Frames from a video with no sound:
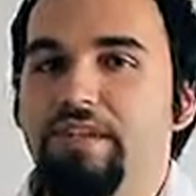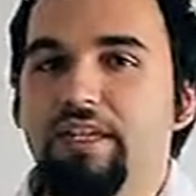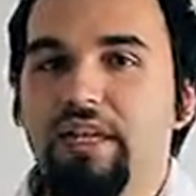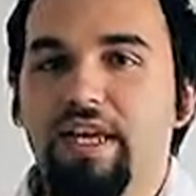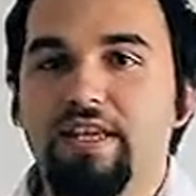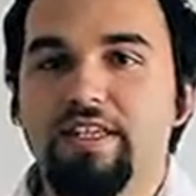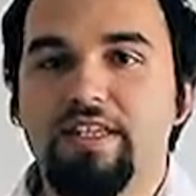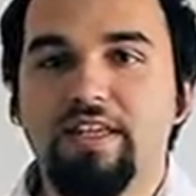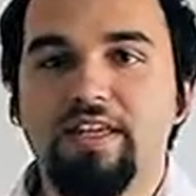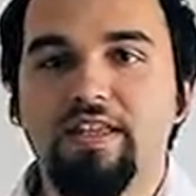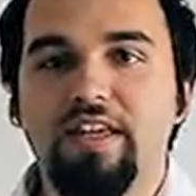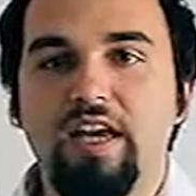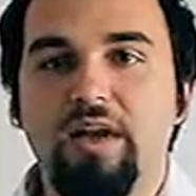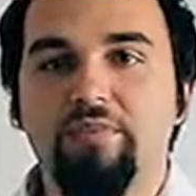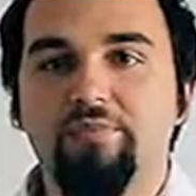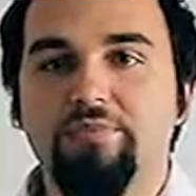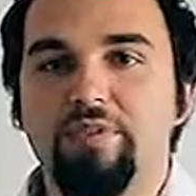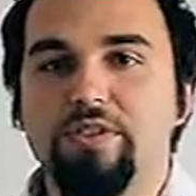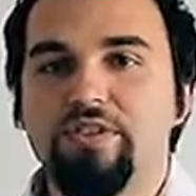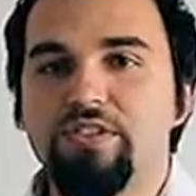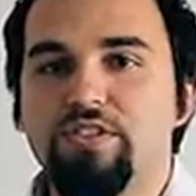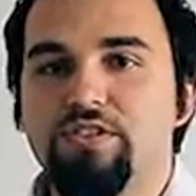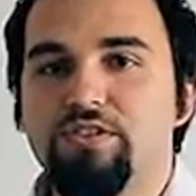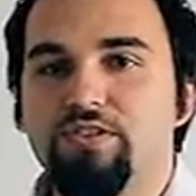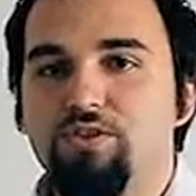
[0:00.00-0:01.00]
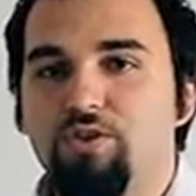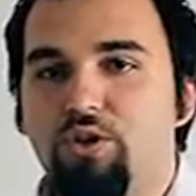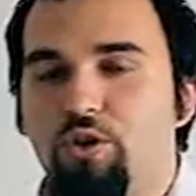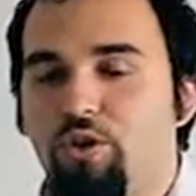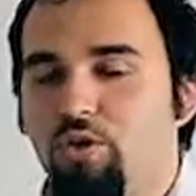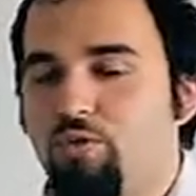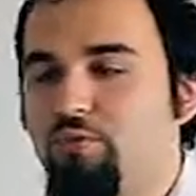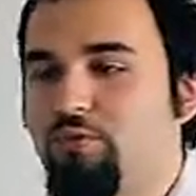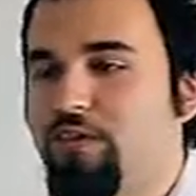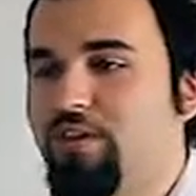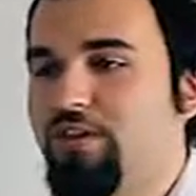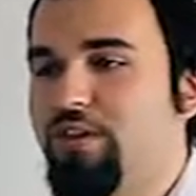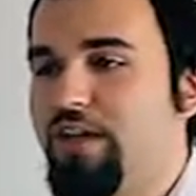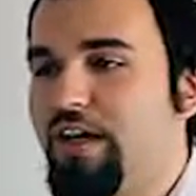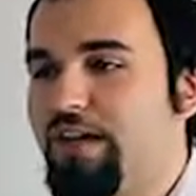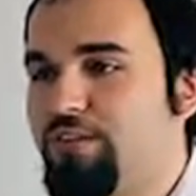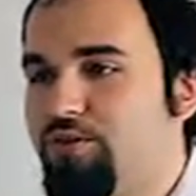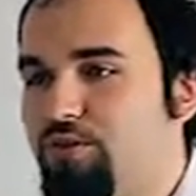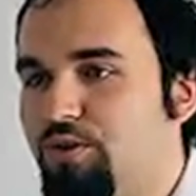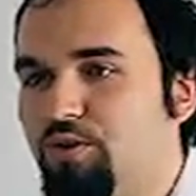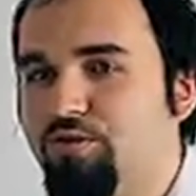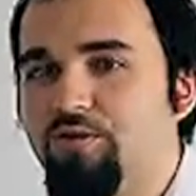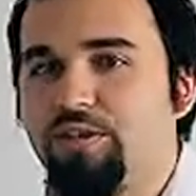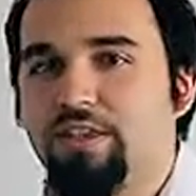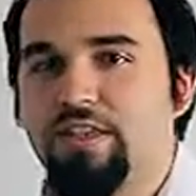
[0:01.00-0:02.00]
And that happens over and
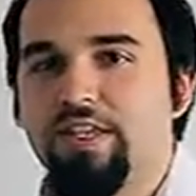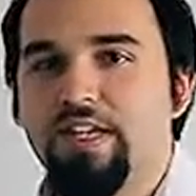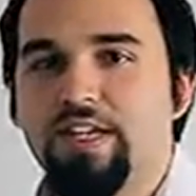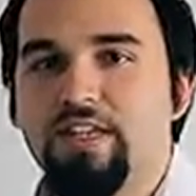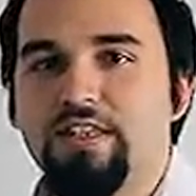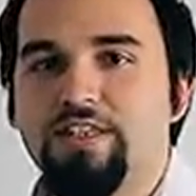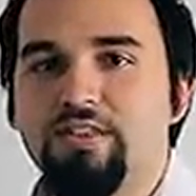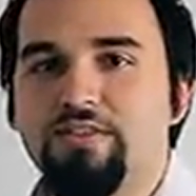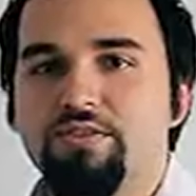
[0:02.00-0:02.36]
over again.